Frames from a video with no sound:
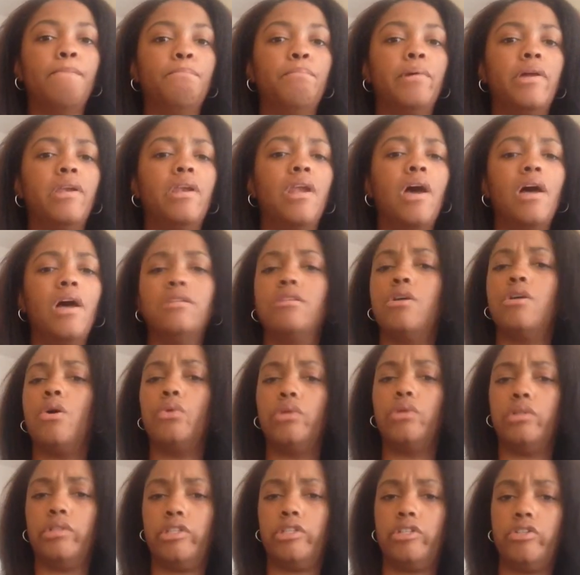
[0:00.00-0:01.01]
but not
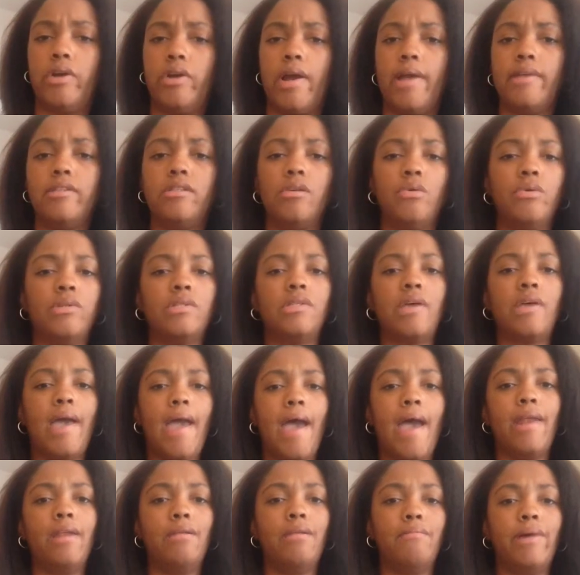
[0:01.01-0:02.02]
totally dry. So once I
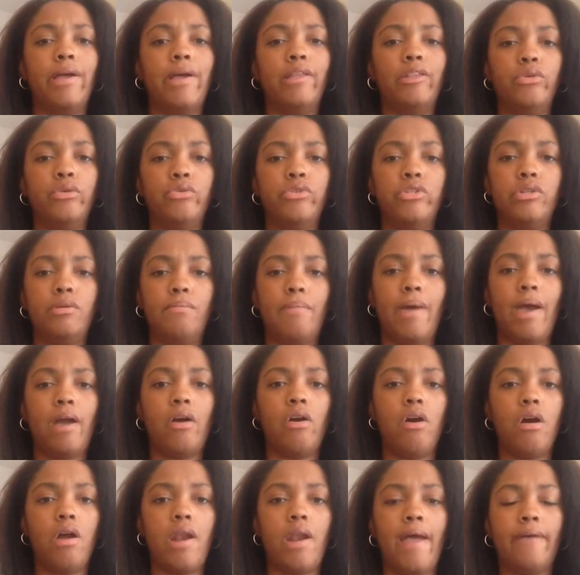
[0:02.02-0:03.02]
added my lotion
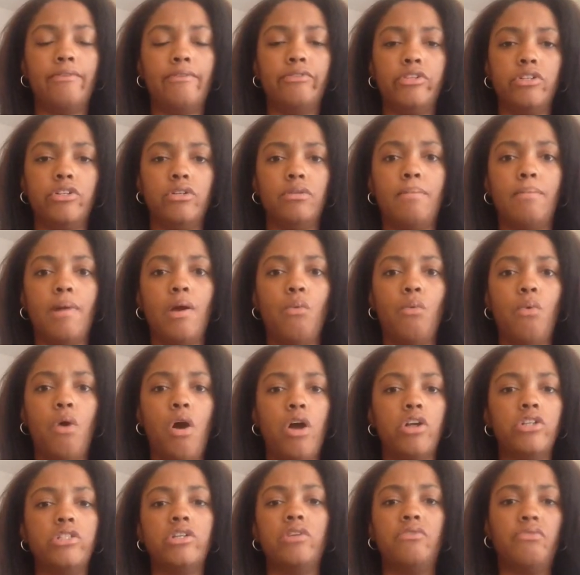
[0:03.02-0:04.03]
back on after my
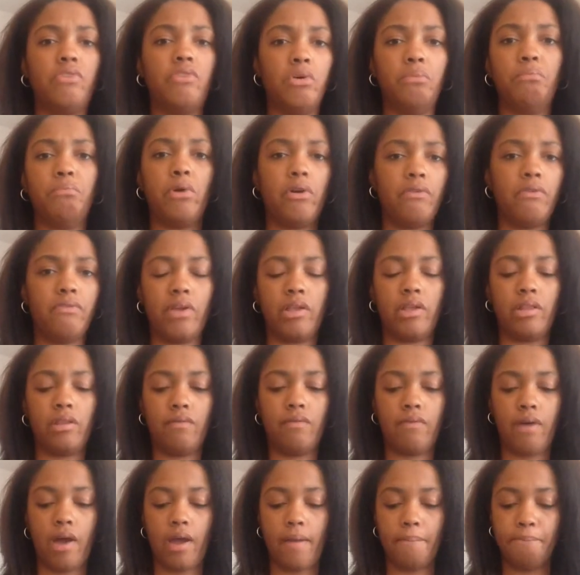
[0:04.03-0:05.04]
wash, I felt perfectly
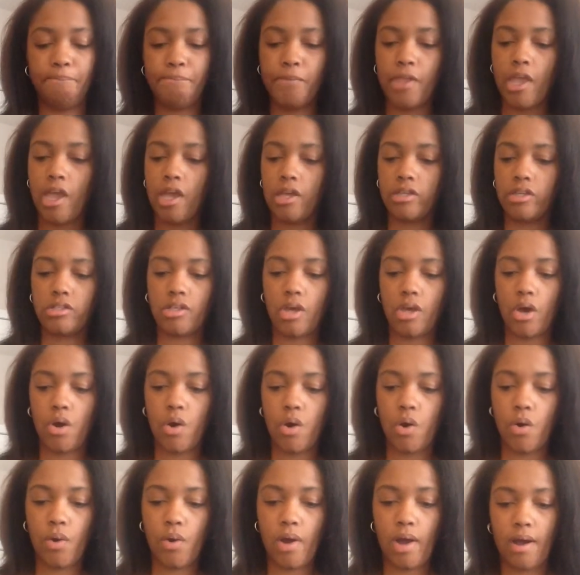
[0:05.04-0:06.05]
fine.
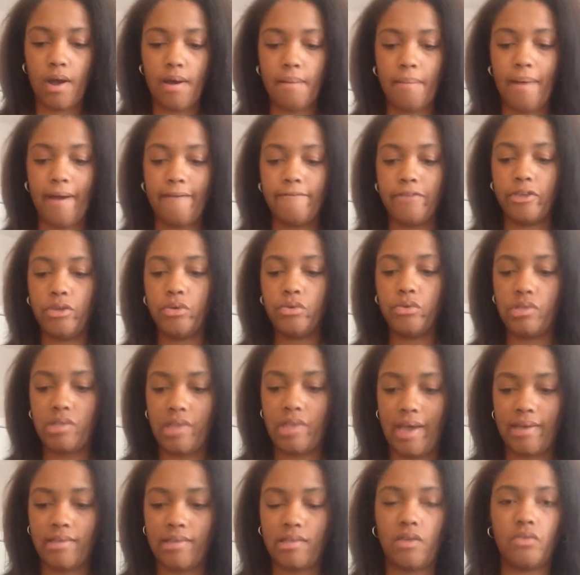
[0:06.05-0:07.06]
So I've used
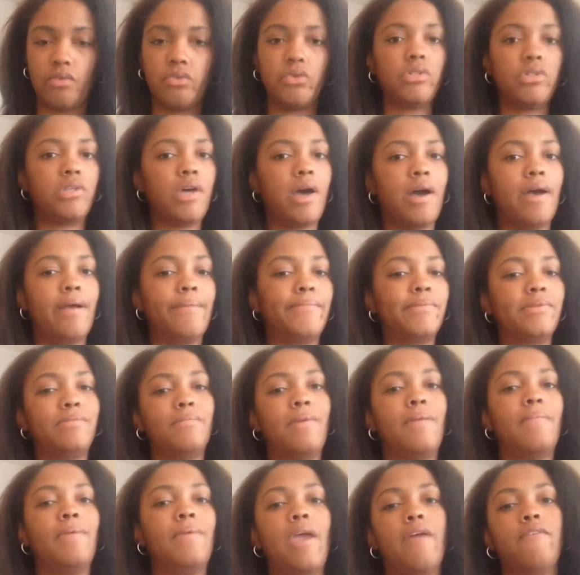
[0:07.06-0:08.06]
that several times,
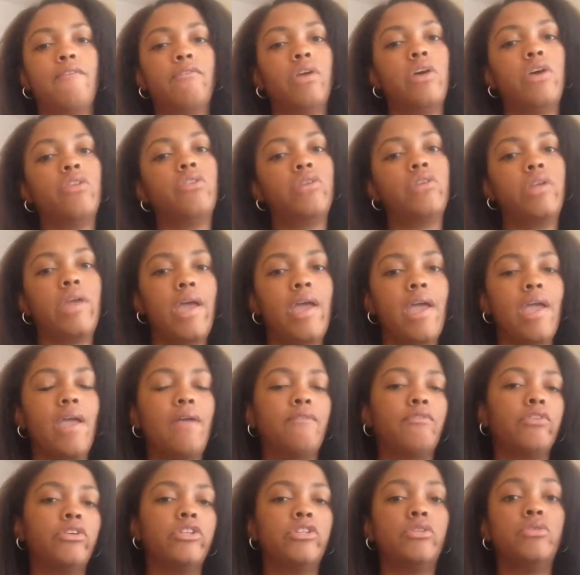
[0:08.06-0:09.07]
maybe every other day,
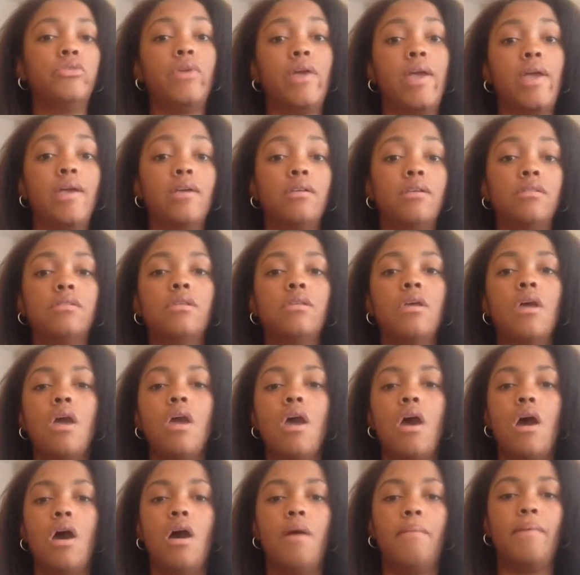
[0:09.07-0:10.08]
every 2 days,
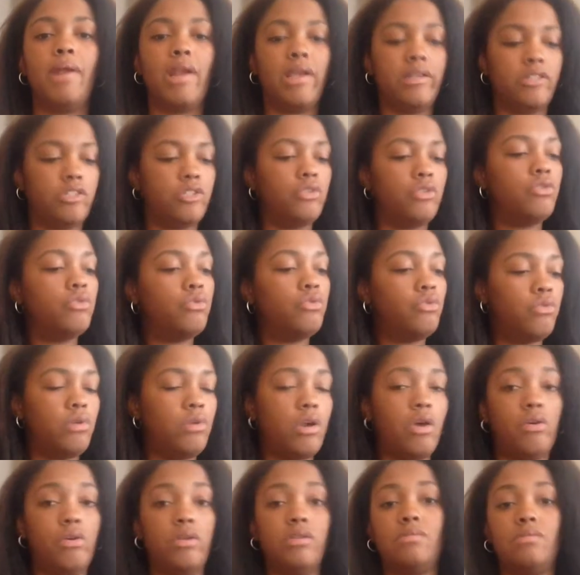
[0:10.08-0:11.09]
and I do
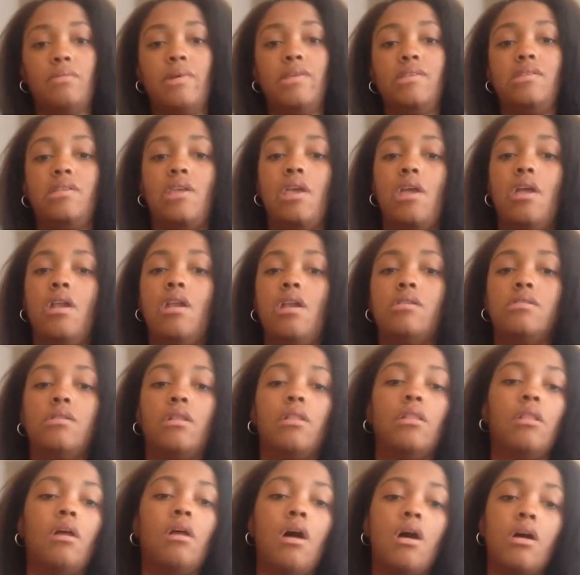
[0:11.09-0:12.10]
notice my skin is a
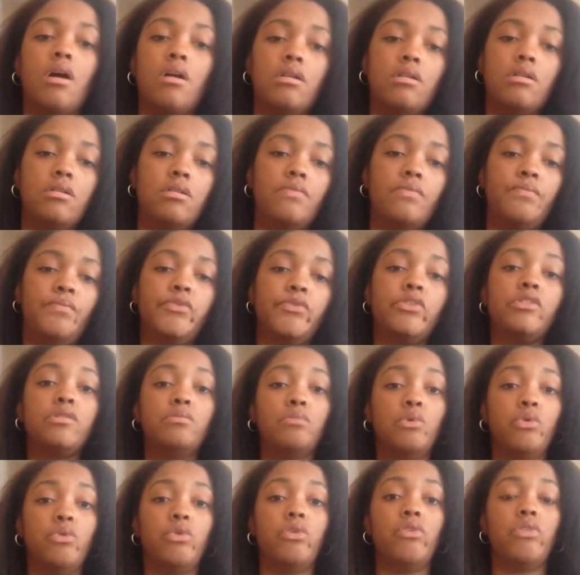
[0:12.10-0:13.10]
lot
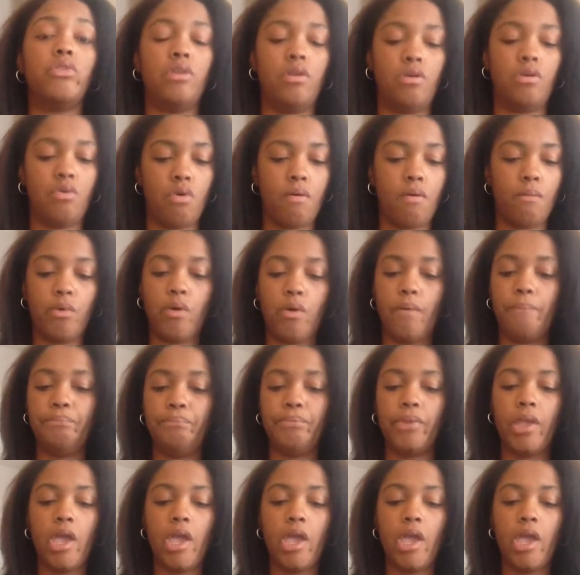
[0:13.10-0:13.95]
smoother than normal.